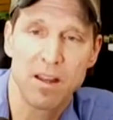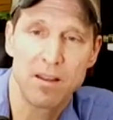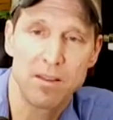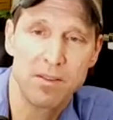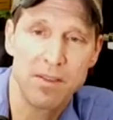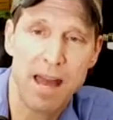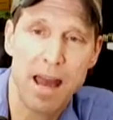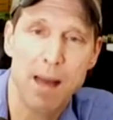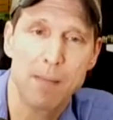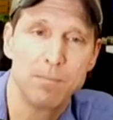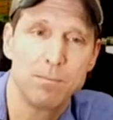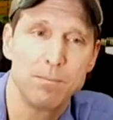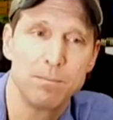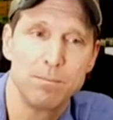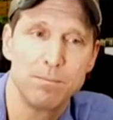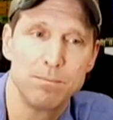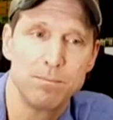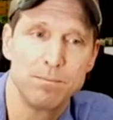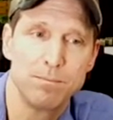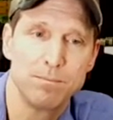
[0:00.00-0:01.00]
the
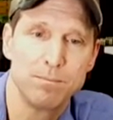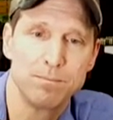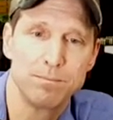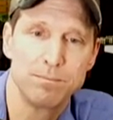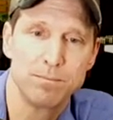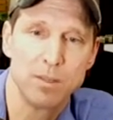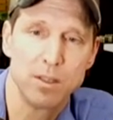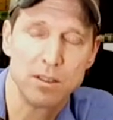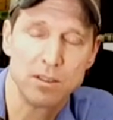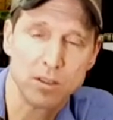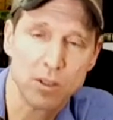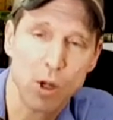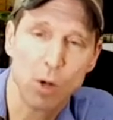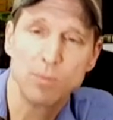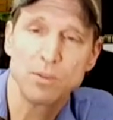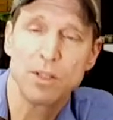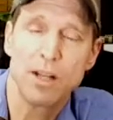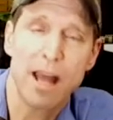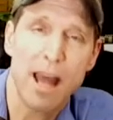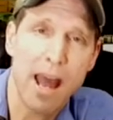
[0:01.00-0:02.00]

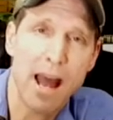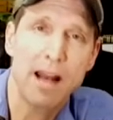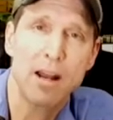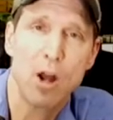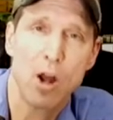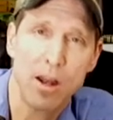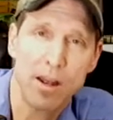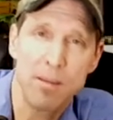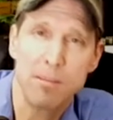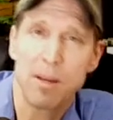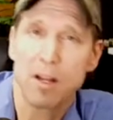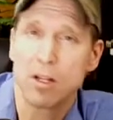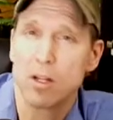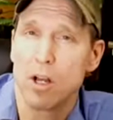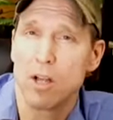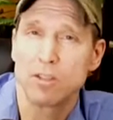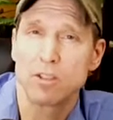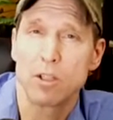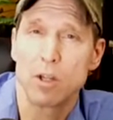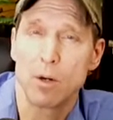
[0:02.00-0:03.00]
scopes that I had in my
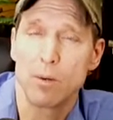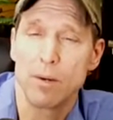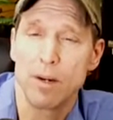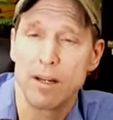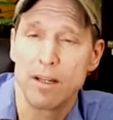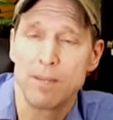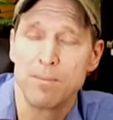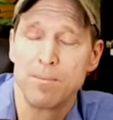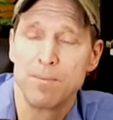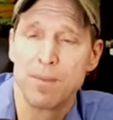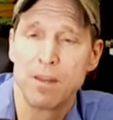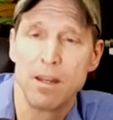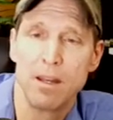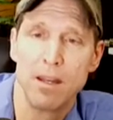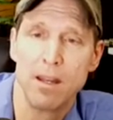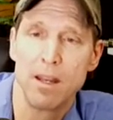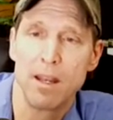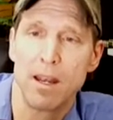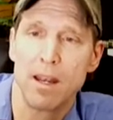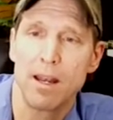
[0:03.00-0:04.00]
closet already.
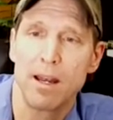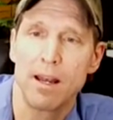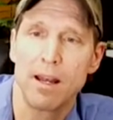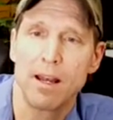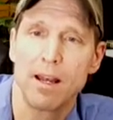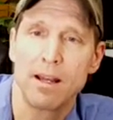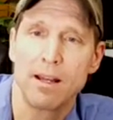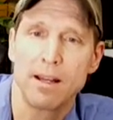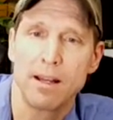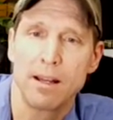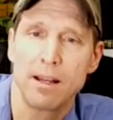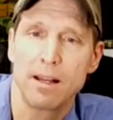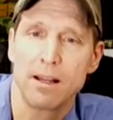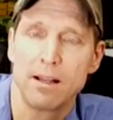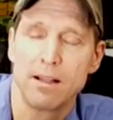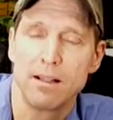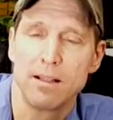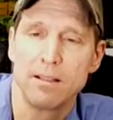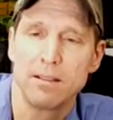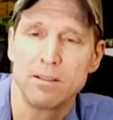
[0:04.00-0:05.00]
And
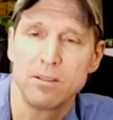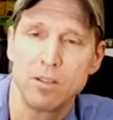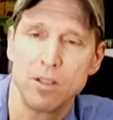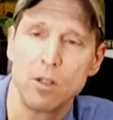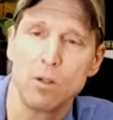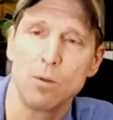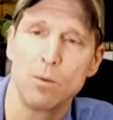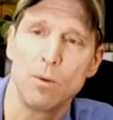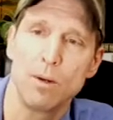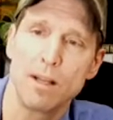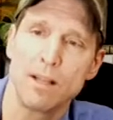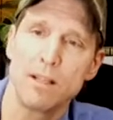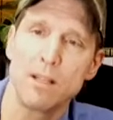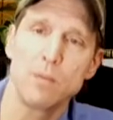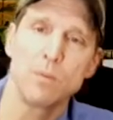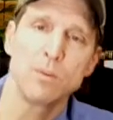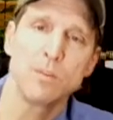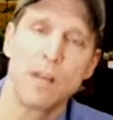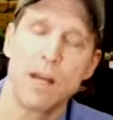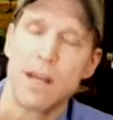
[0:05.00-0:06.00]
so what I did
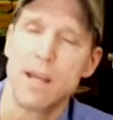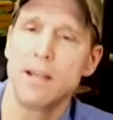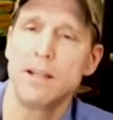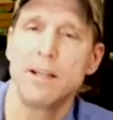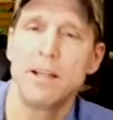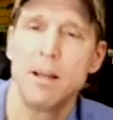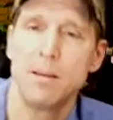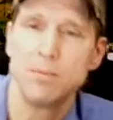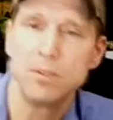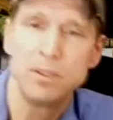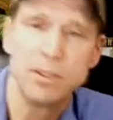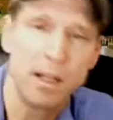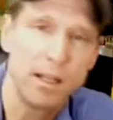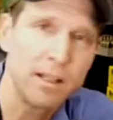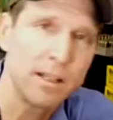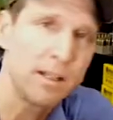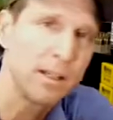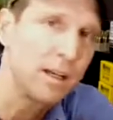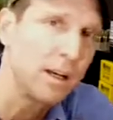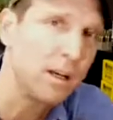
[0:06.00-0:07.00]
was I ended up
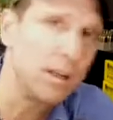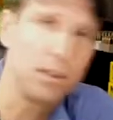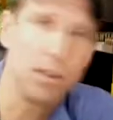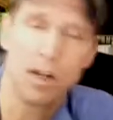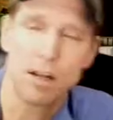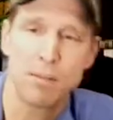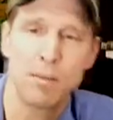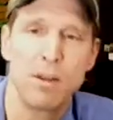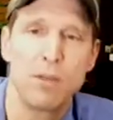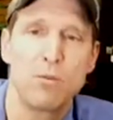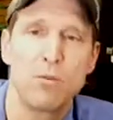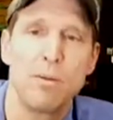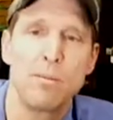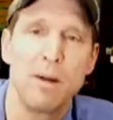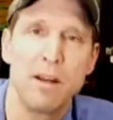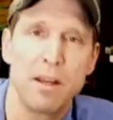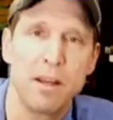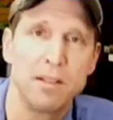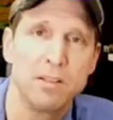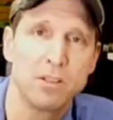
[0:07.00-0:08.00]
selling a lot of my
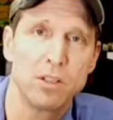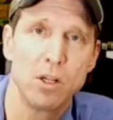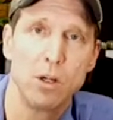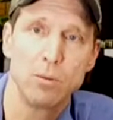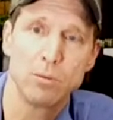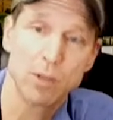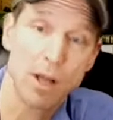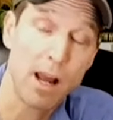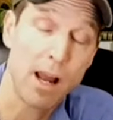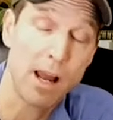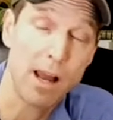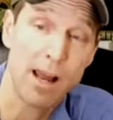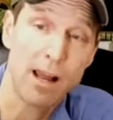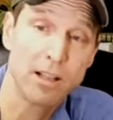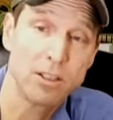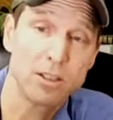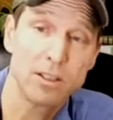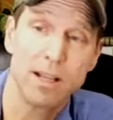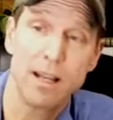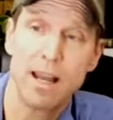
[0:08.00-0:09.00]
3x9 scopes. I
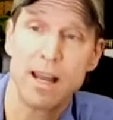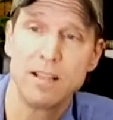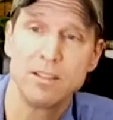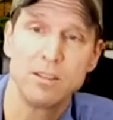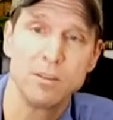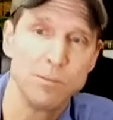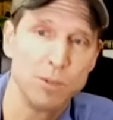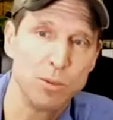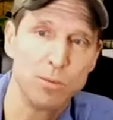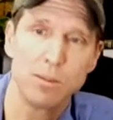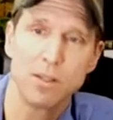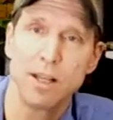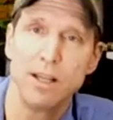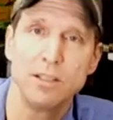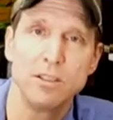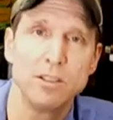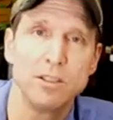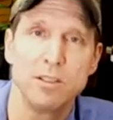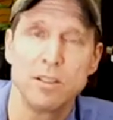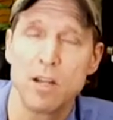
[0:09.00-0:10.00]
actually had some
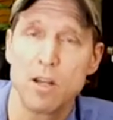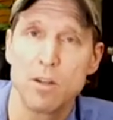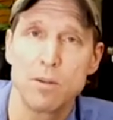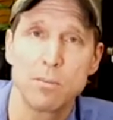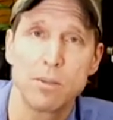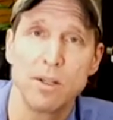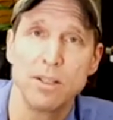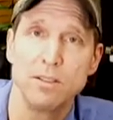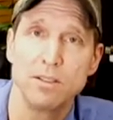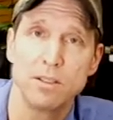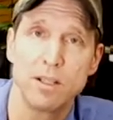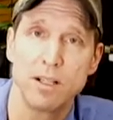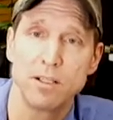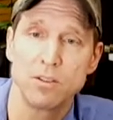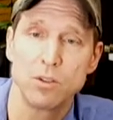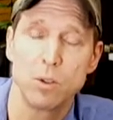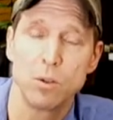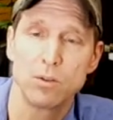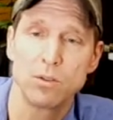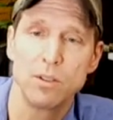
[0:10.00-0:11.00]
duplications in other places I
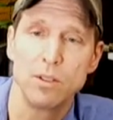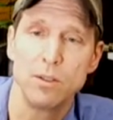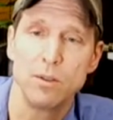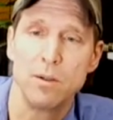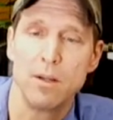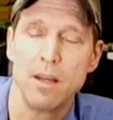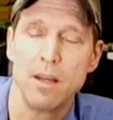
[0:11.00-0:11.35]
sold too.